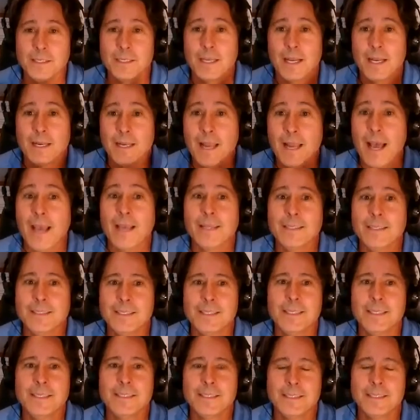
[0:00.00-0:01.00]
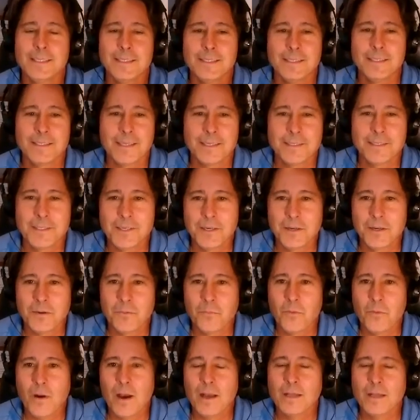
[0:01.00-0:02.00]
got 9 seasons that she can
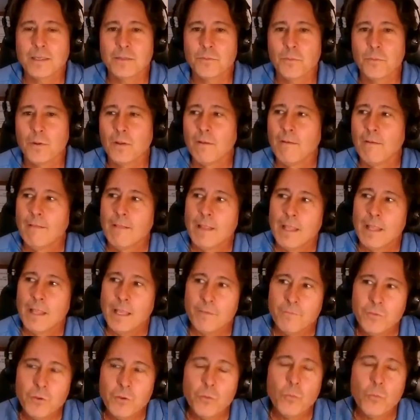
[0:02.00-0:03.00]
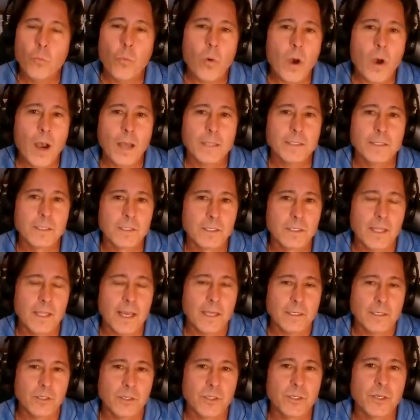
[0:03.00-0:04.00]
watch. Well, if you watch
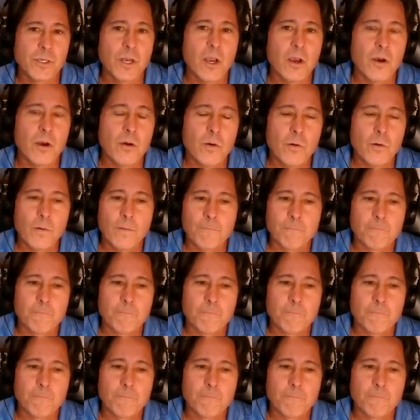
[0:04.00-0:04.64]
that show,